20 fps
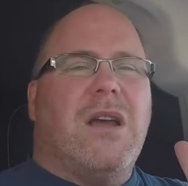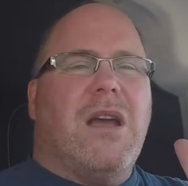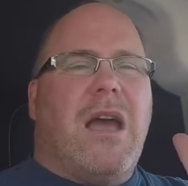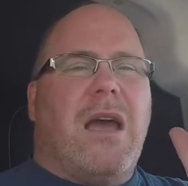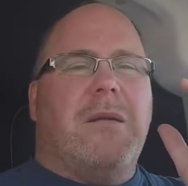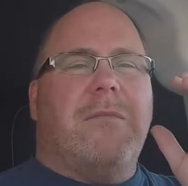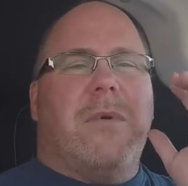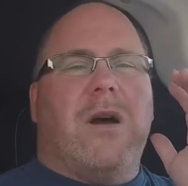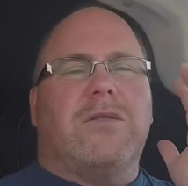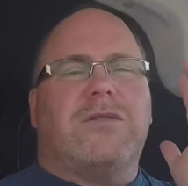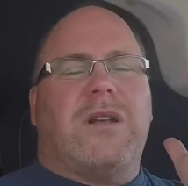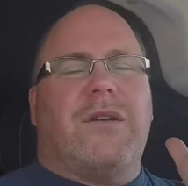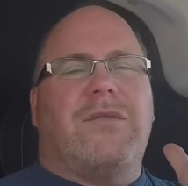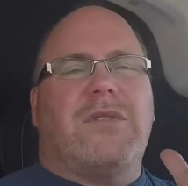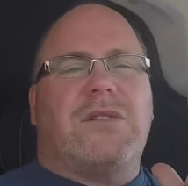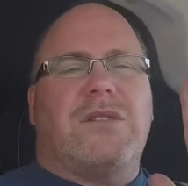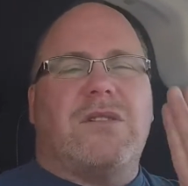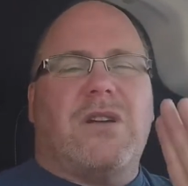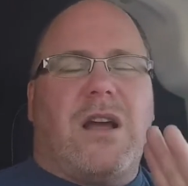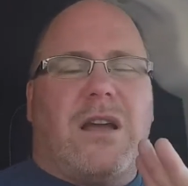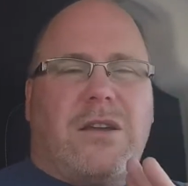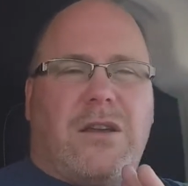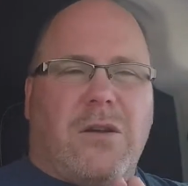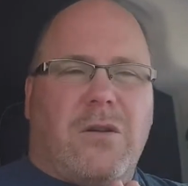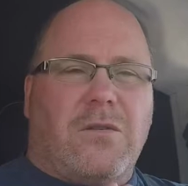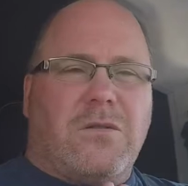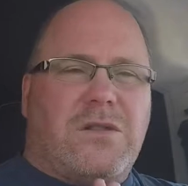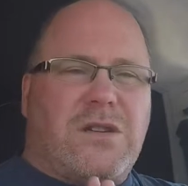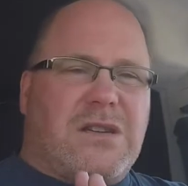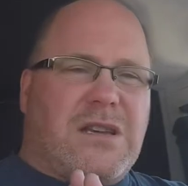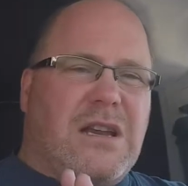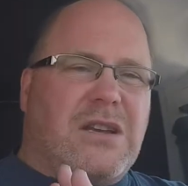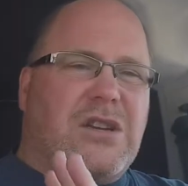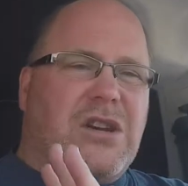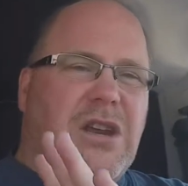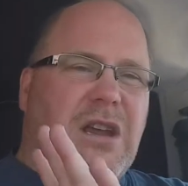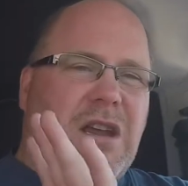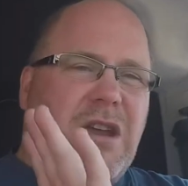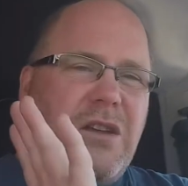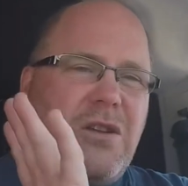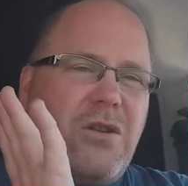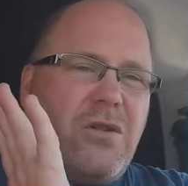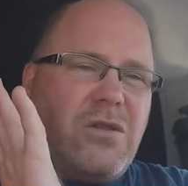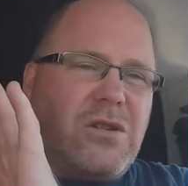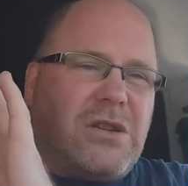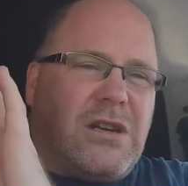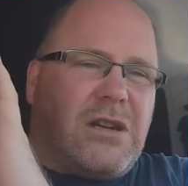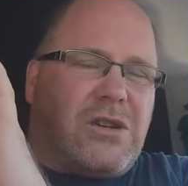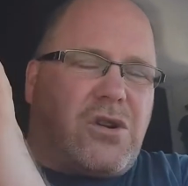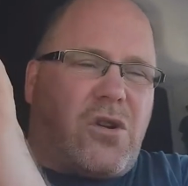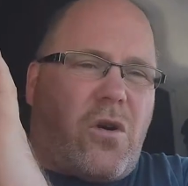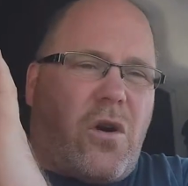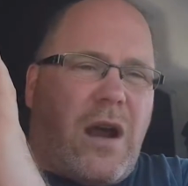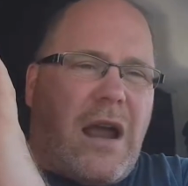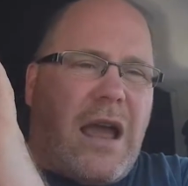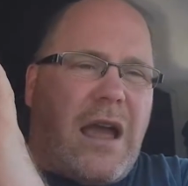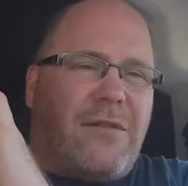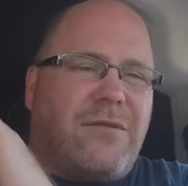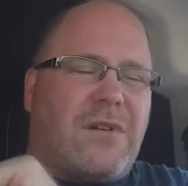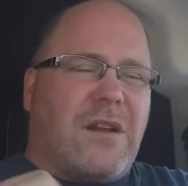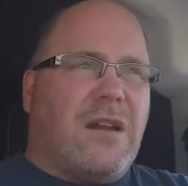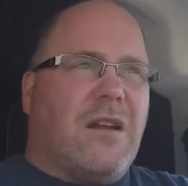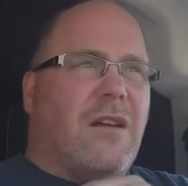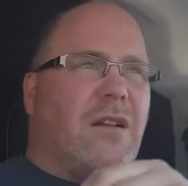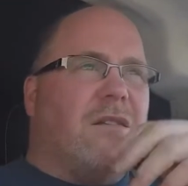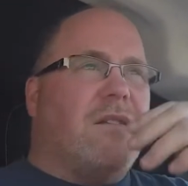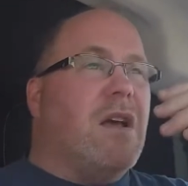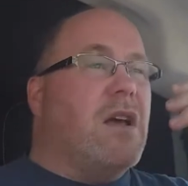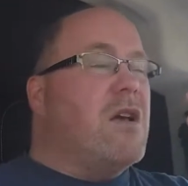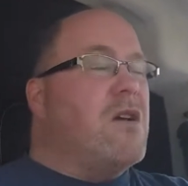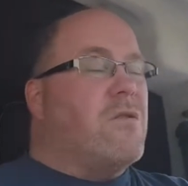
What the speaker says: And most of it's like your stitching and your Stitchcraft, and a